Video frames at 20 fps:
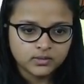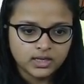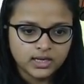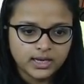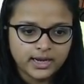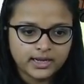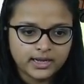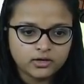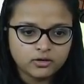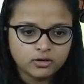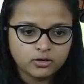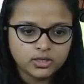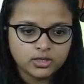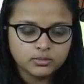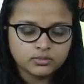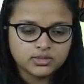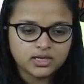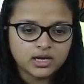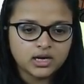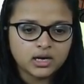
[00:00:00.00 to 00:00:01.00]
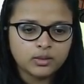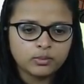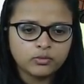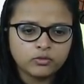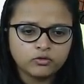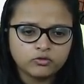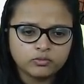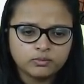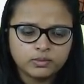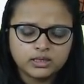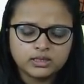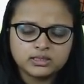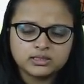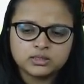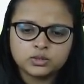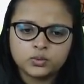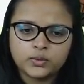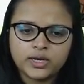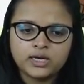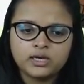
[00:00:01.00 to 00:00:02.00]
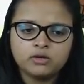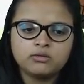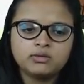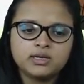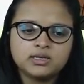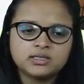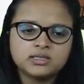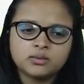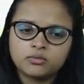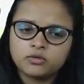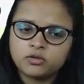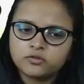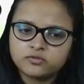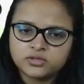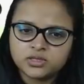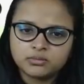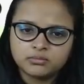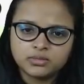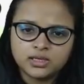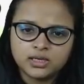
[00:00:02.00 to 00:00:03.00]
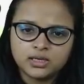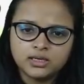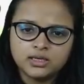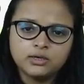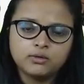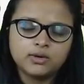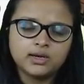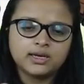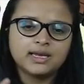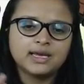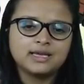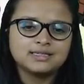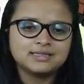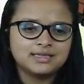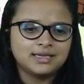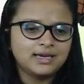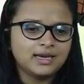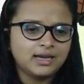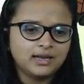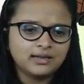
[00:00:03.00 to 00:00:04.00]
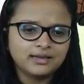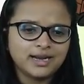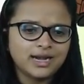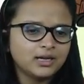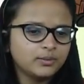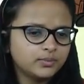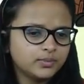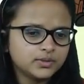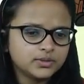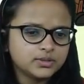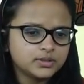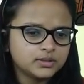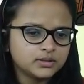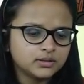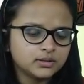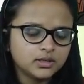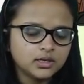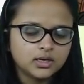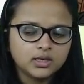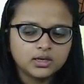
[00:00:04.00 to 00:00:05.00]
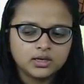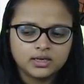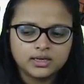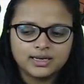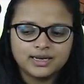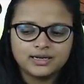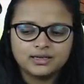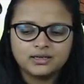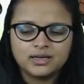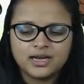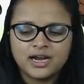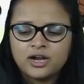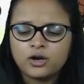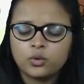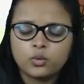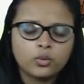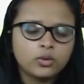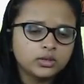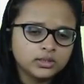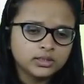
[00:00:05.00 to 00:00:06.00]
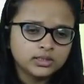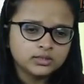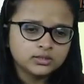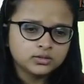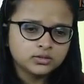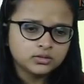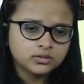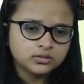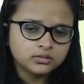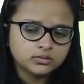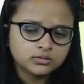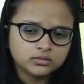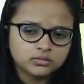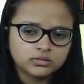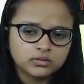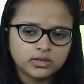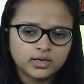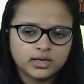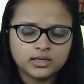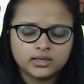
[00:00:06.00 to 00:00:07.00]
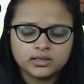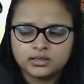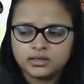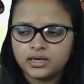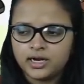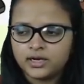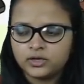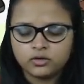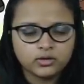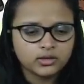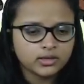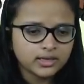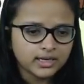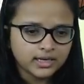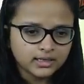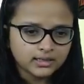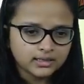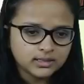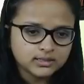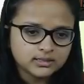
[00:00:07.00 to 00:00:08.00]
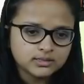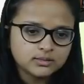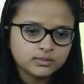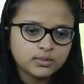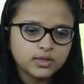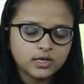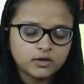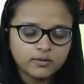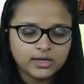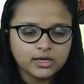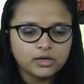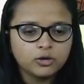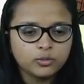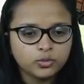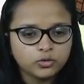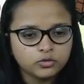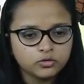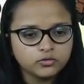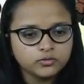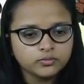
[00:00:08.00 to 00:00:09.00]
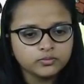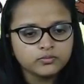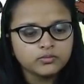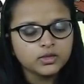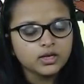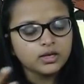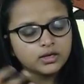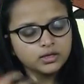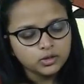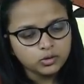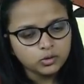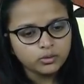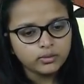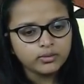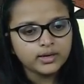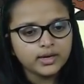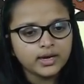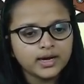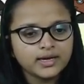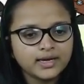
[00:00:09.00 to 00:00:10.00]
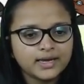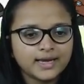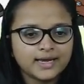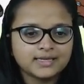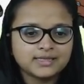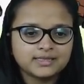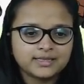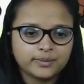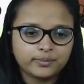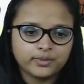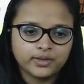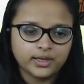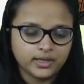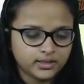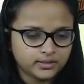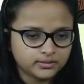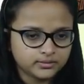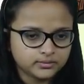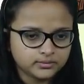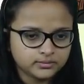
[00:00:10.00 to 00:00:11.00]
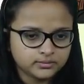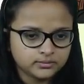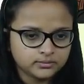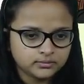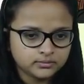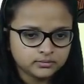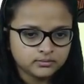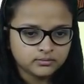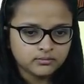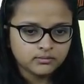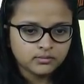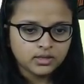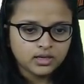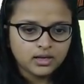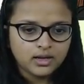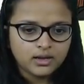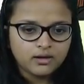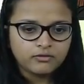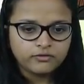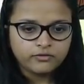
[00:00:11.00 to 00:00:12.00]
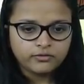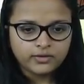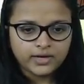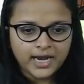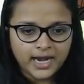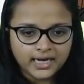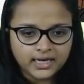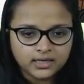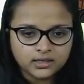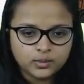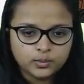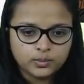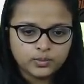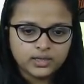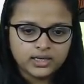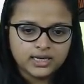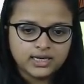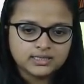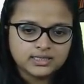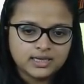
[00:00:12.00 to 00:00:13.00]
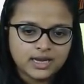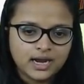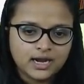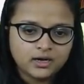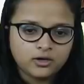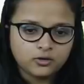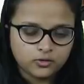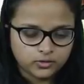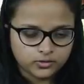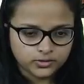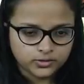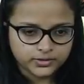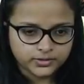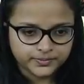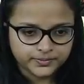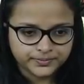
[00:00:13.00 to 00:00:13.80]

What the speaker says: Antonyms are approve, because when you disapprove something, you are castigating that person. That I don't want this, I don't like this. But when you approve, you are accepting. Flatter, praise and laud.